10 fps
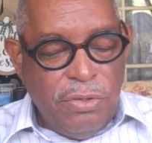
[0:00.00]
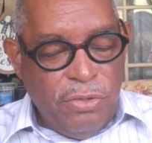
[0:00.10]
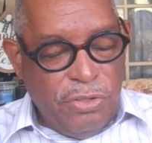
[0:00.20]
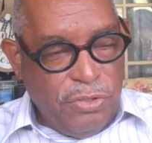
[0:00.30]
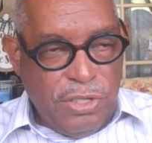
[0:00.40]

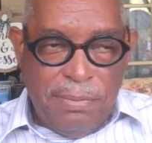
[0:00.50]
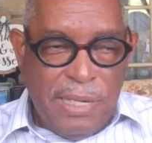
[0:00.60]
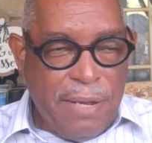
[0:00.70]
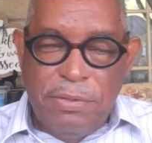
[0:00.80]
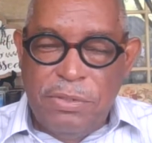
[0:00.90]
you should
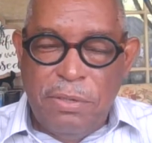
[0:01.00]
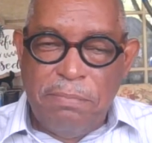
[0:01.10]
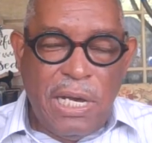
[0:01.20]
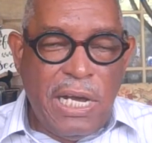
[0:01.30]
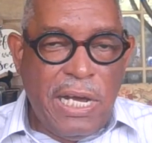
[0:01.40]
be able to
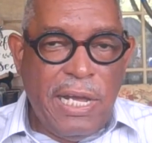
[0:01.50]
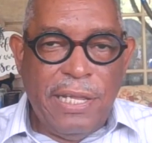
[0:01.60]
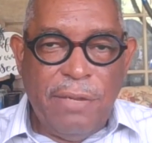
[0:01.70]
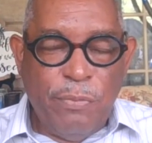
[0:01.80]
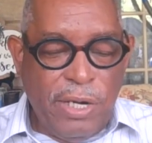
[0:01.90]
buy
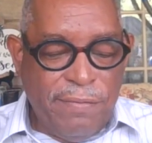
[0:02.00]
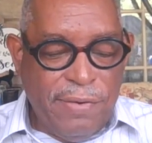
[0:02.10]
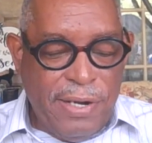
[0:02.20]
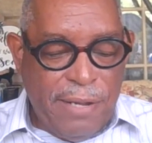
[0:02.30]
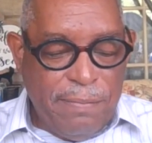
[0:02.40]
in whatever
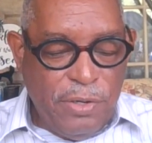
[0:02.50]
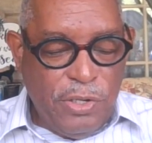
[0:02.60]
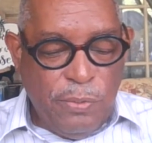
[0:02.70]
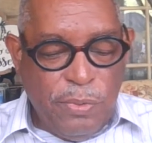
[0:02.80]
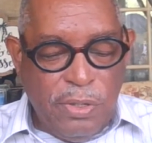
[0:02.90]

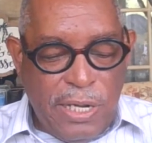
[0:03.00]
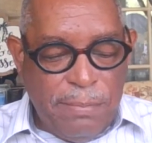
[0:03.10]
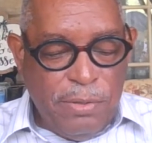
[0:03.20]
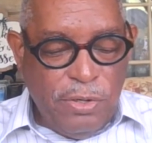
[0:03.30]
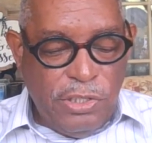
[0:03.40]

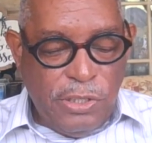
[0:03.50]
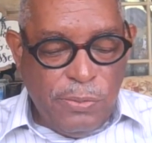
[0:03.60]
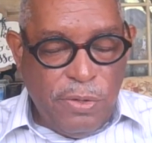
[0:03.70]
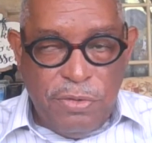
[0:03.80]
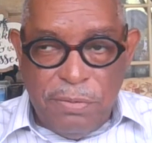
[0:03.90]
neighborhood you
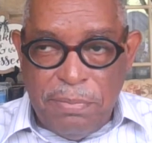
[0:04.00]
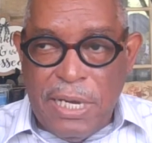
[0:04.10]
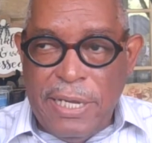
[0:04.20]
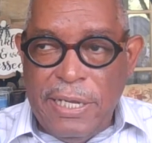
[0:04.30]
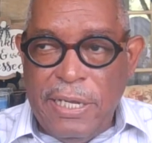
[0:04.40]
want to
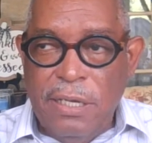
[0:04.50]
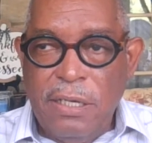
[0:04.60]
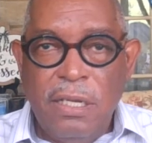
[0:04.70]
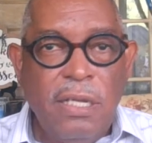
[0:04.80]
buy in.